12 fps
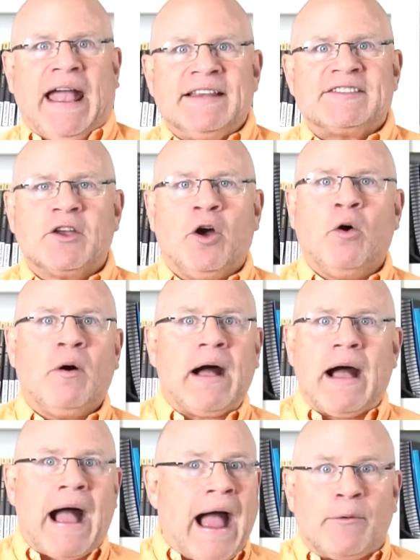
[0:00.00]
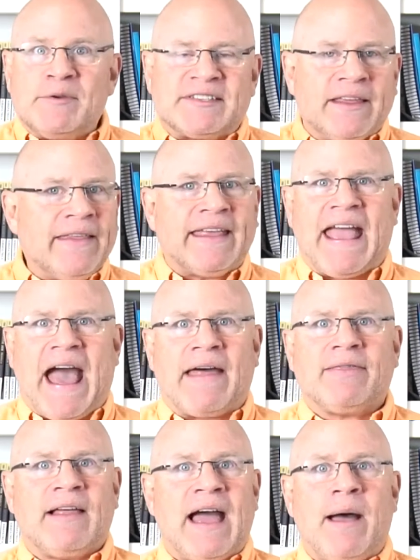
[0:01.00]
And so I was in the
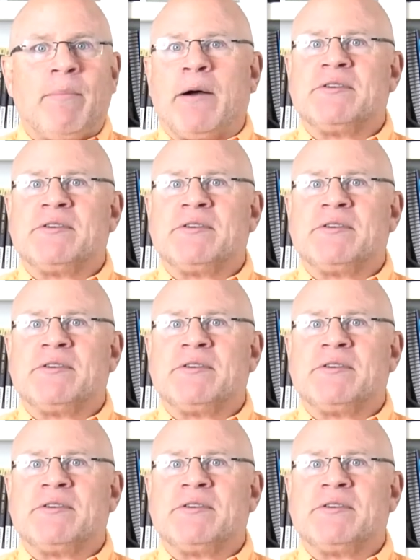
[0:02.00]
cath lab.